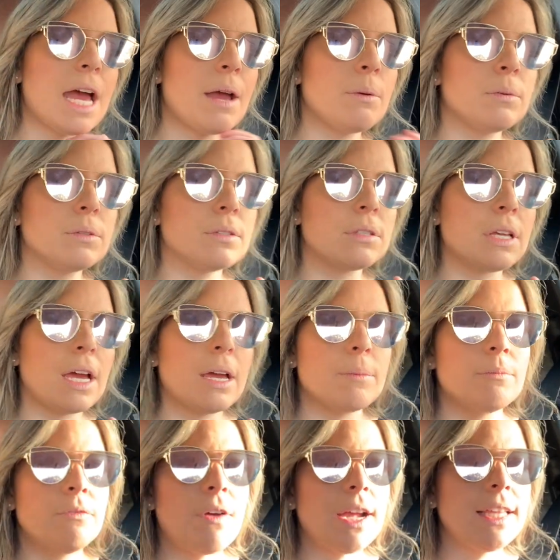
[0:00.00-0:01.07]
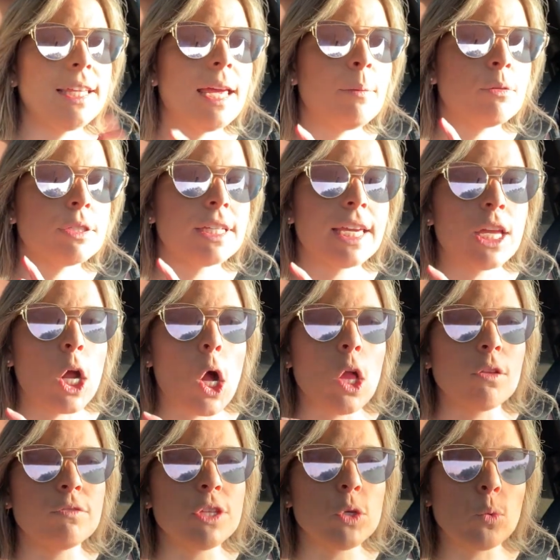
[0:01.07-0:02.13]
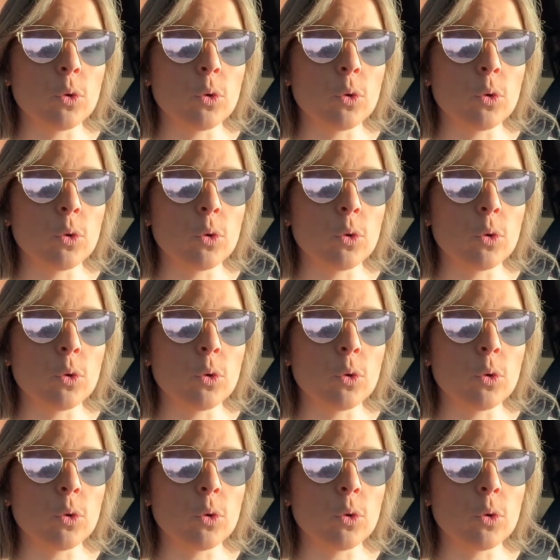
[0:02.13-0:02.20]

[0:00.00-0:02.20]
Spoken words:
I was finally able to get all of the